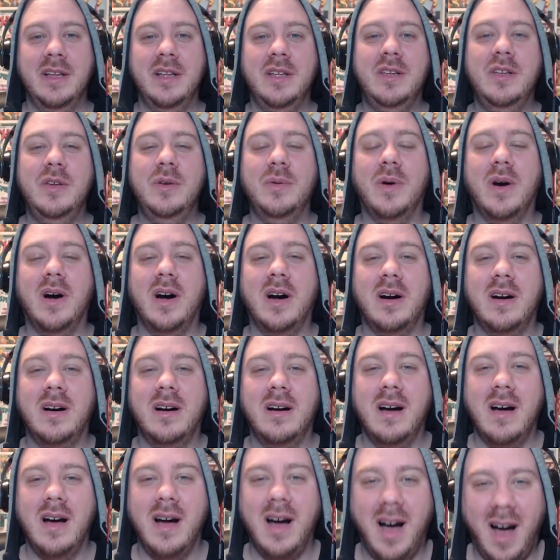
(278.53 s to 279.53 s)
You are
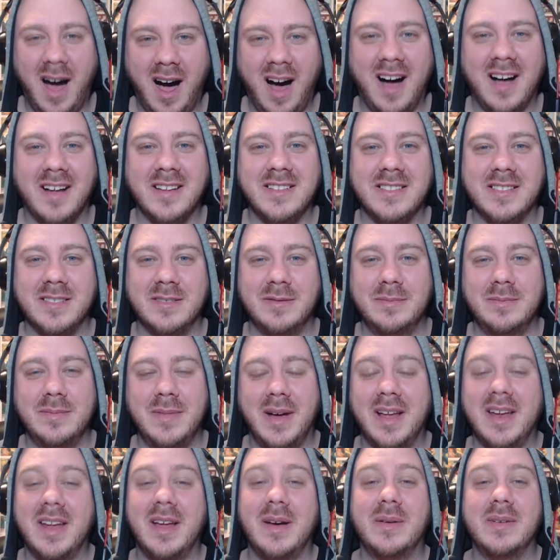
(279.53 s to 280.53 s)
awesome.
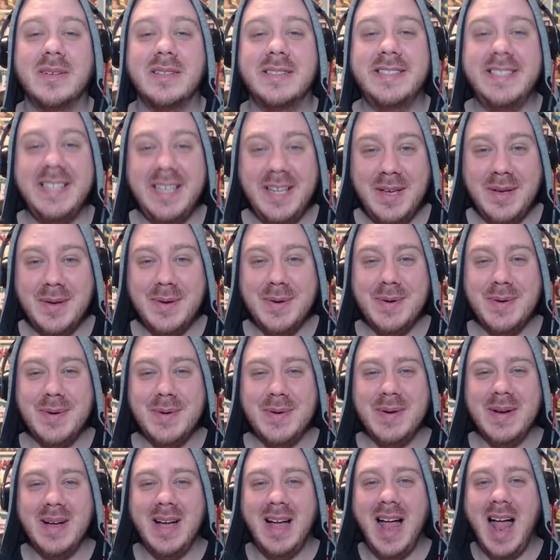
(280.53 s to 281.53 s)
And I will see
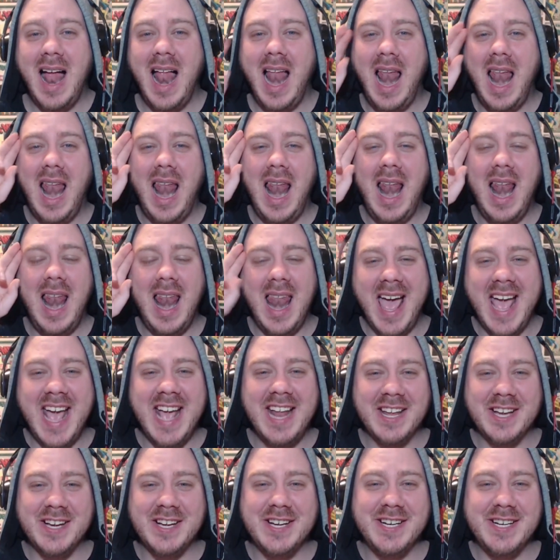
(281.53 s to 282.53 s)
you
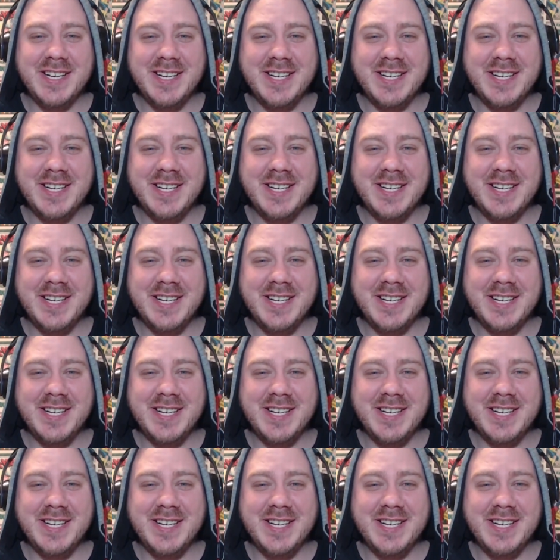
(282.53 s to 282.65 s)
later.